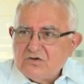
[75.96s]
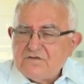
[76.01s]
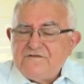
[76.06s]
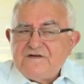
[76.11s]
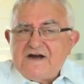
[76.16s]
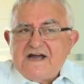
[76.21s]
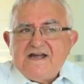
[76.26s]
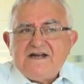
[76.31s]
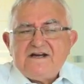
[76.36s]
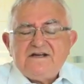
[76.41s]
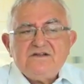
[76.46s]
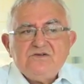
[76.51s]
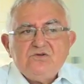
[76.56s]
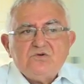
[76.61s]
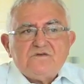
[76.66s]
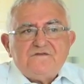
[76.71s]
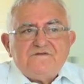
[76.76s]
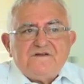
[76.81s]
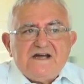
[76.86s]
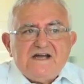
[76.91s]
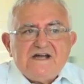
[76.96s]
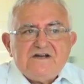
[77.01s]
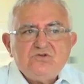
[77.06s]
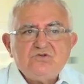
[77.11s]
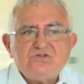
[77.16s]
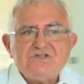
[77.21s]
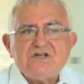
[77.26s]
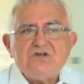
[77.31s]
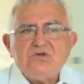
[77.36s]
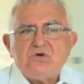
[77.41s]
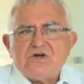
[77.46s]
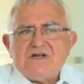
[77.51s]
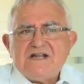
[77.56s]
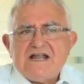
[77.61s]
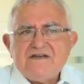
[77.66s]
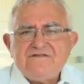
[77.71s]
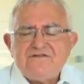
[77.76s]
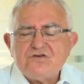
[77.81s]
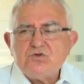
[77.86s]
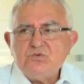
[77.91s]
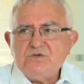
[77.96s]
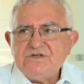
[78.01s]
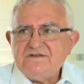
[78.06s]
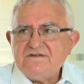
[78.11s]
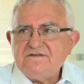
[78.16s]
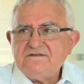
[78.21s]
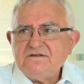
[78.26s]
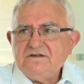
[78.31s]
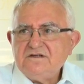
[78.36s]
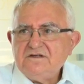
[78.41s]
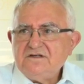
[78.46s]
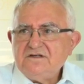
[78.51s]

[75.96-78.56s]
you're fired, you see your life ruined.